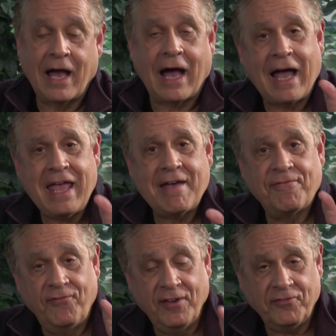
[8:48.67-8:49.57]
I have
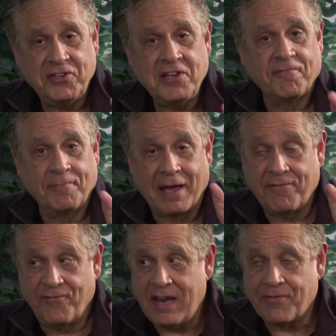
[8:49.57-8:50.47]
fifty of my
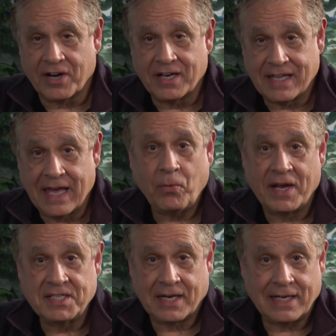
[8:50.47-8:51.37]
favorite
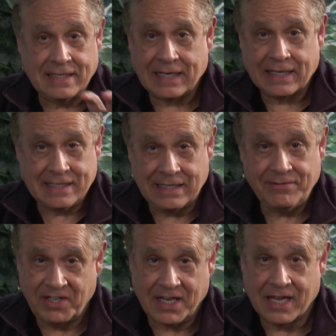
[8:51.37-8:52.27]
getaways that I did on T
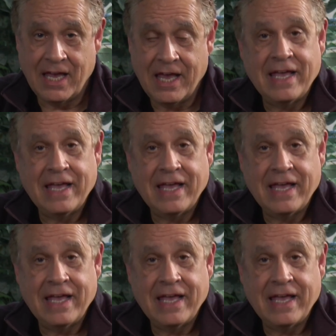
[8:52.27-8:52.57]
V